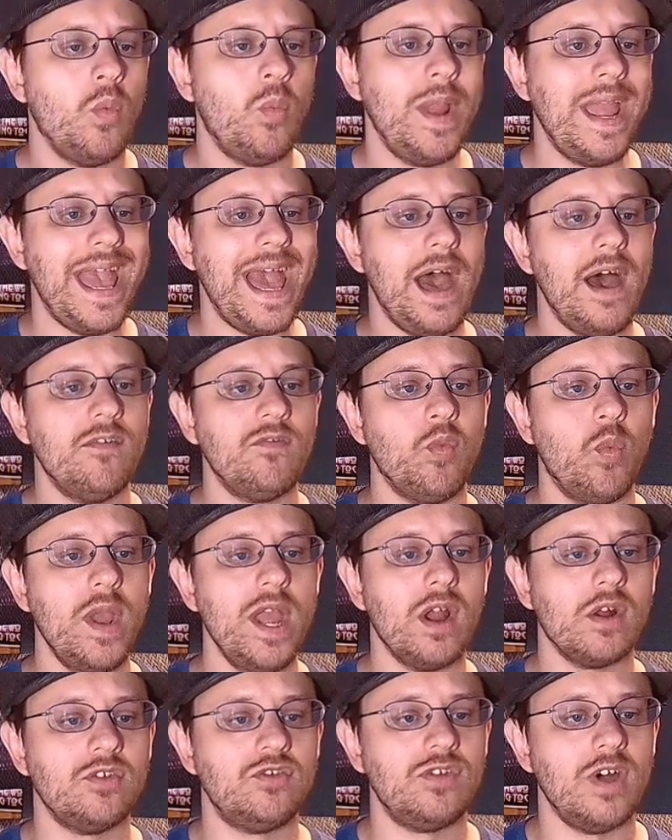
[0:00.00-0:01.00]
We
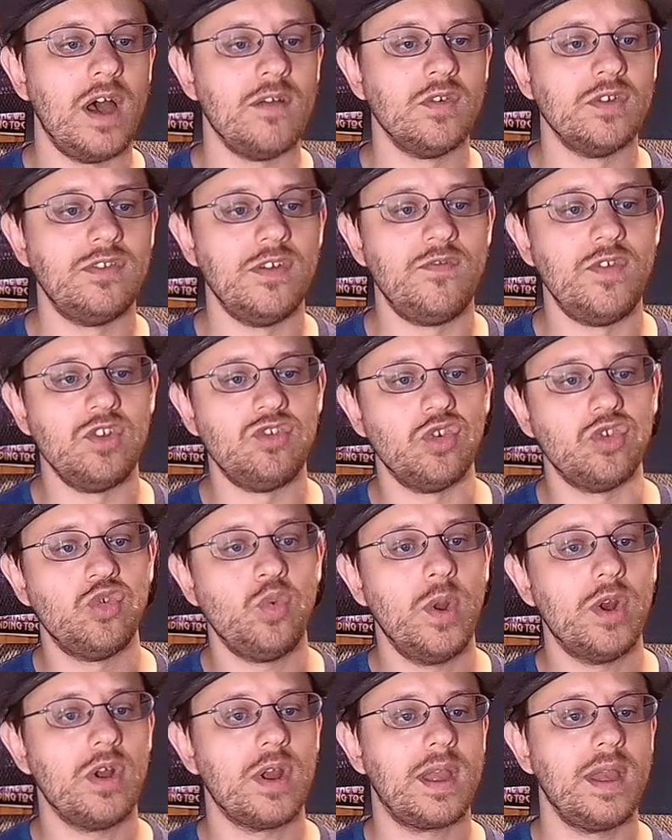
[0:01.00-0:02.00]
Are Sovereign's official
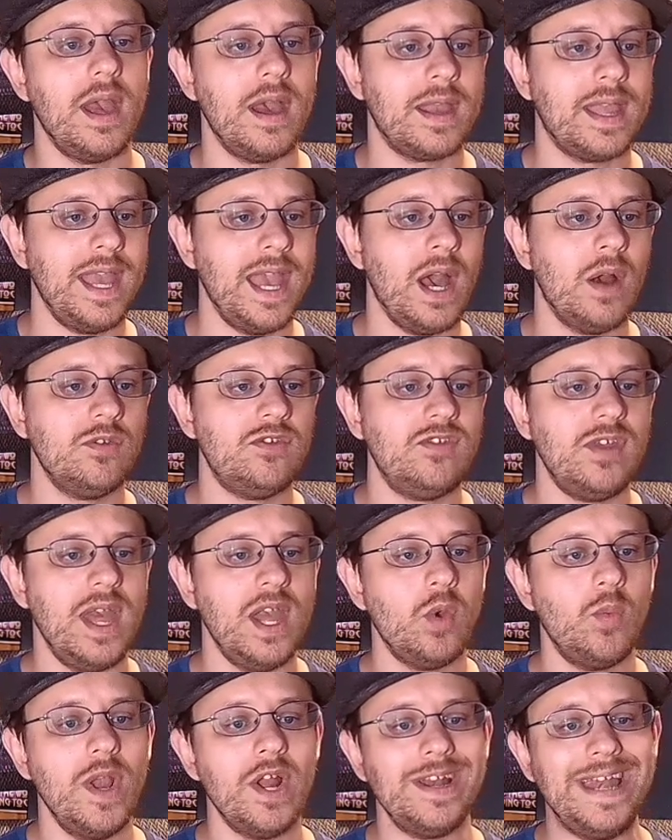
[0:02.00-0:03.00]
Twitter account
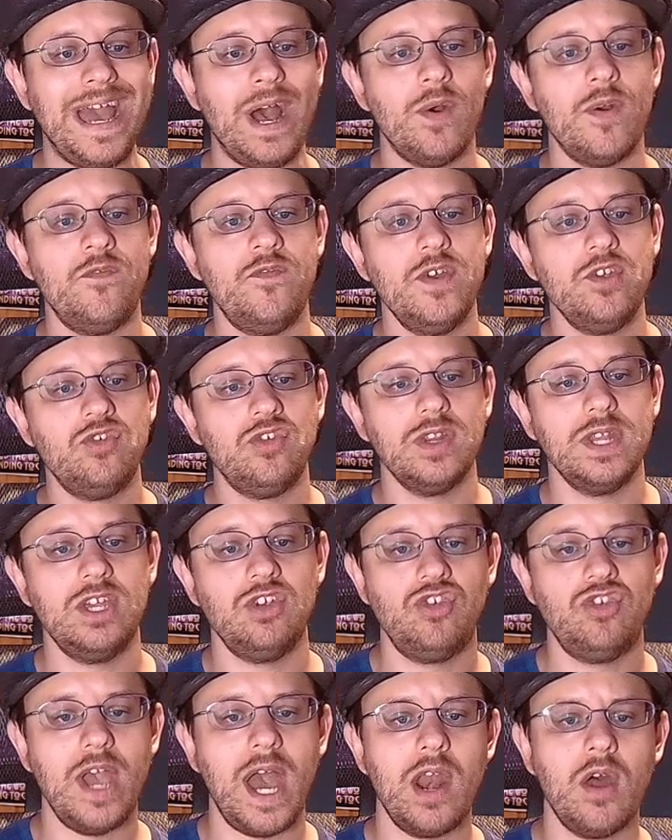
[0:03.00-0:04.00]
saying we are now officially
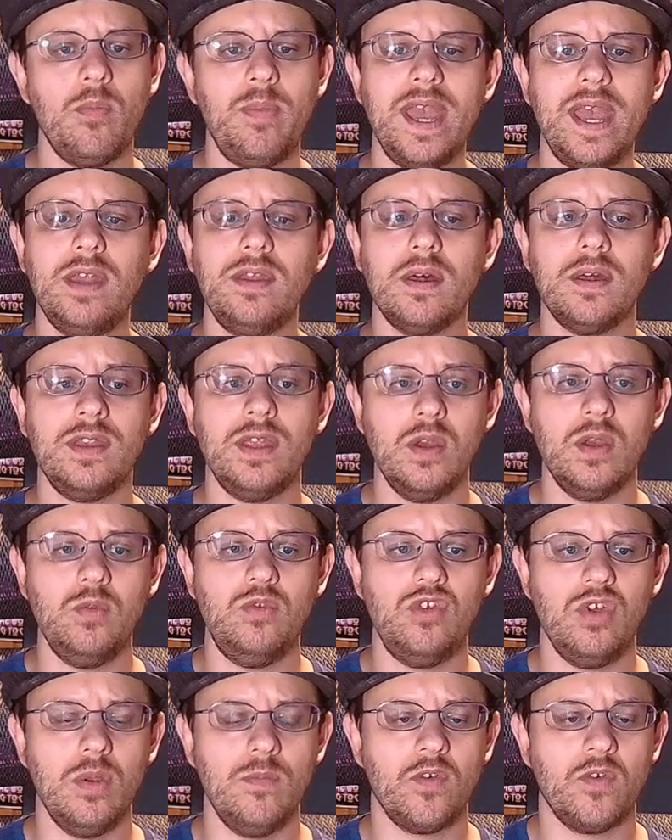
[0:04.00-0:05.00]
shadow banned on
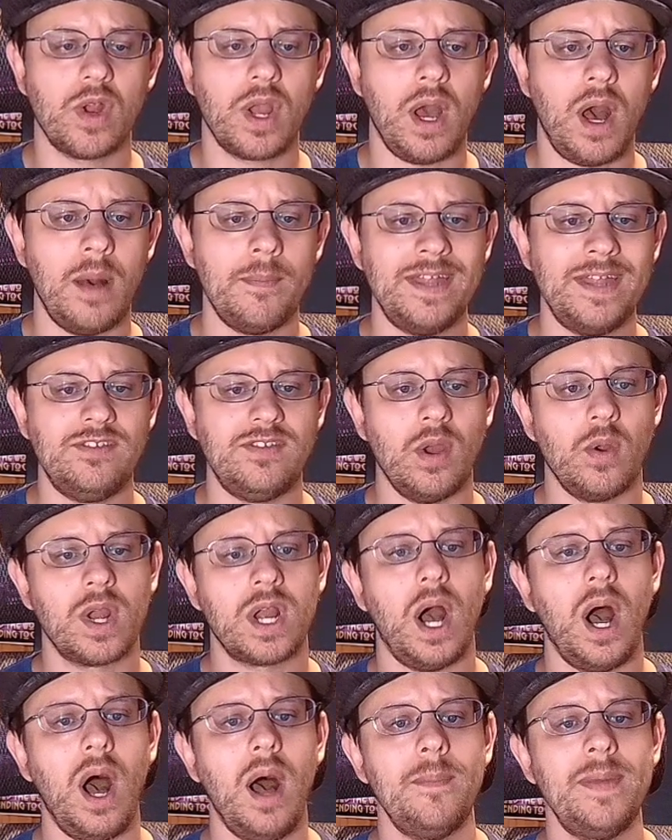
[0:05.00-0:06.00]
YouTube for comments. Our
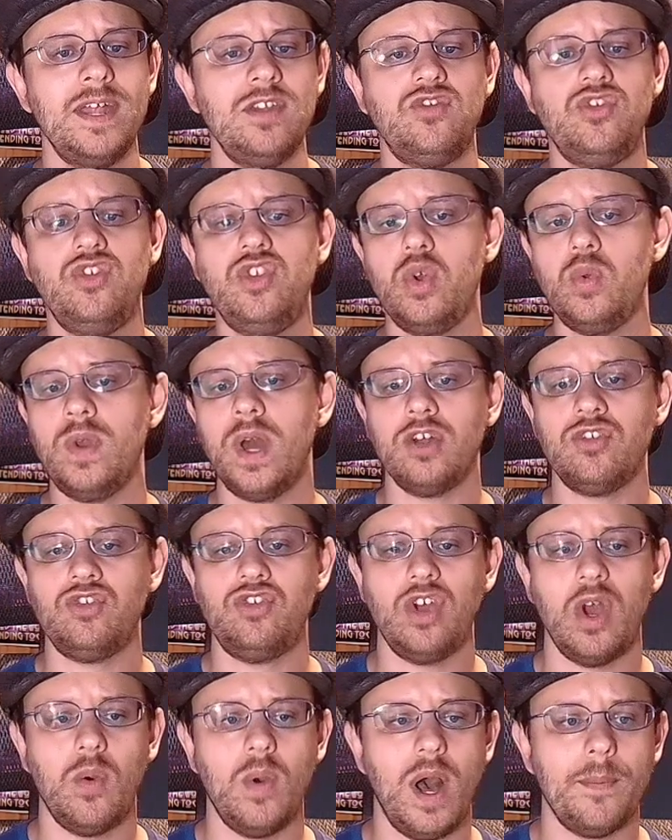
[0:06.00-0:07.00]
comments do not
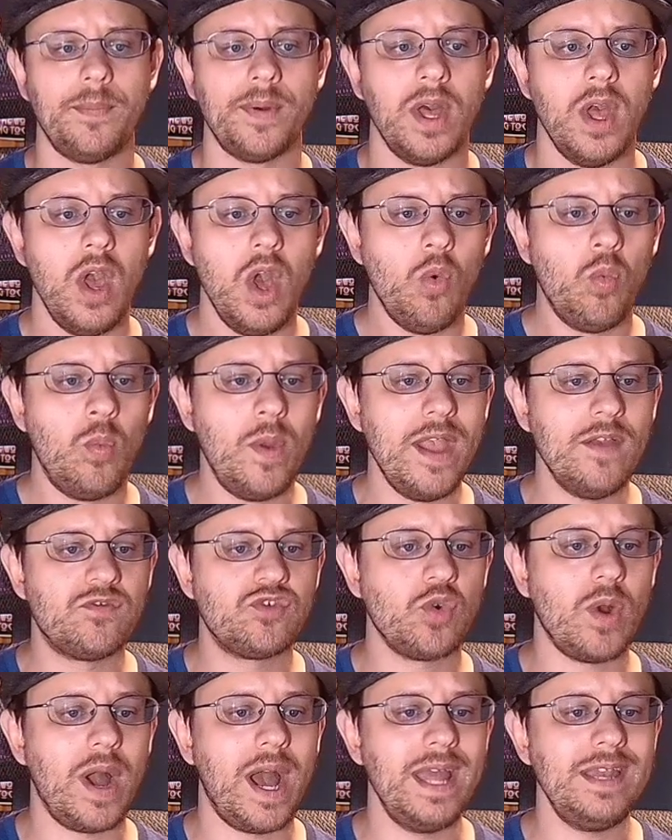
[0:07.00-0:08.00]
show up. We have
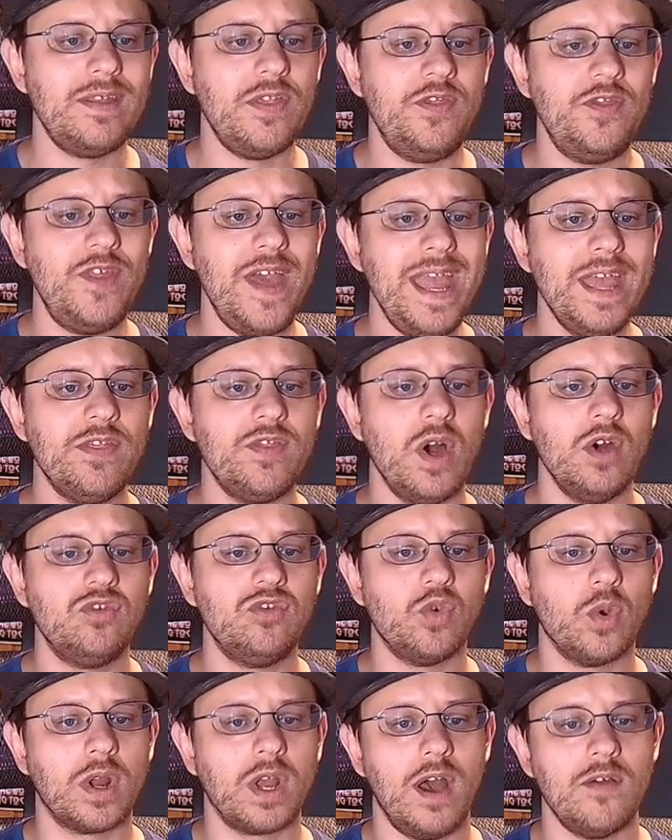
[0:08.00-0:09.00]
tried to thank those
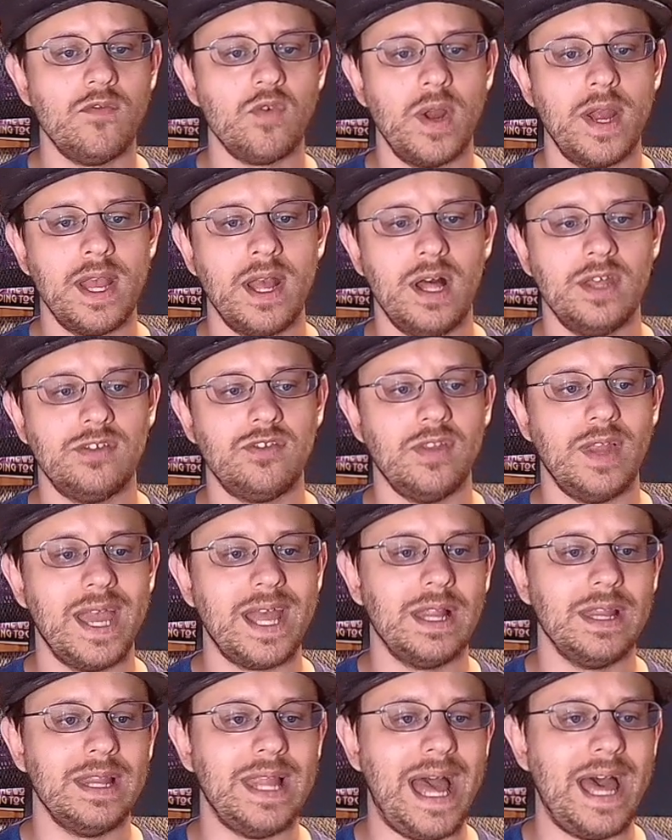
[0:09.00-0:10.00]
who are covering us
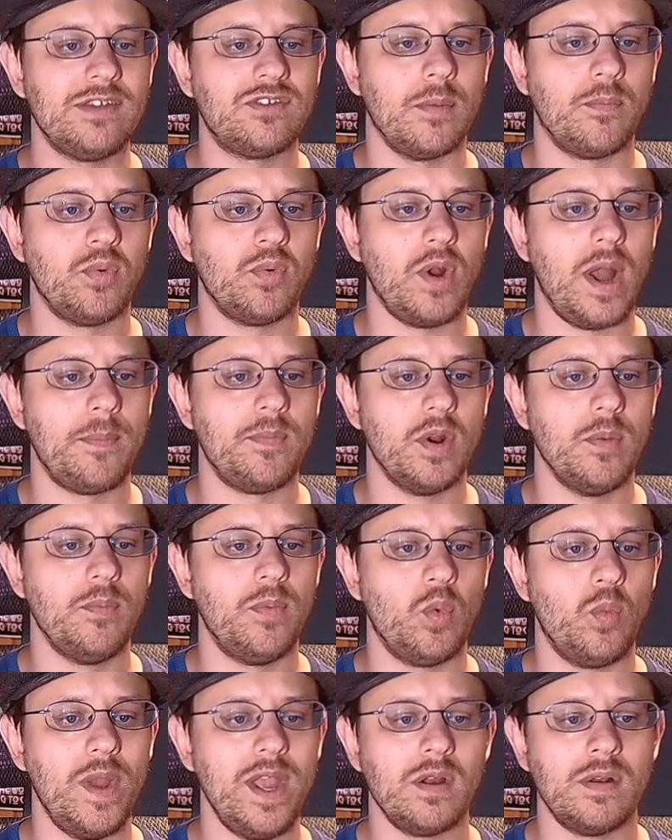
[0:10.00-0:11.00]
like Alaska Prepper,
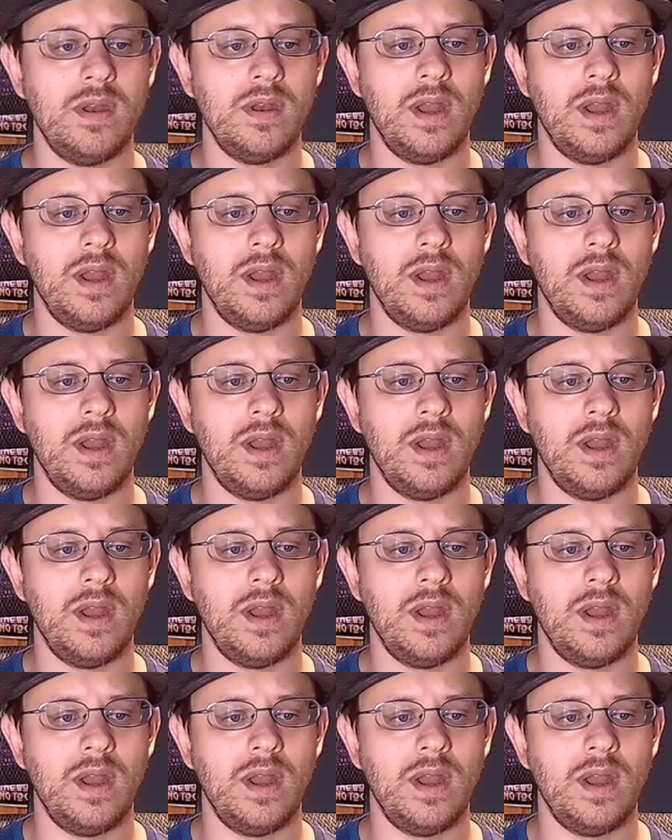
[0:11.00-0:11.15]
but we are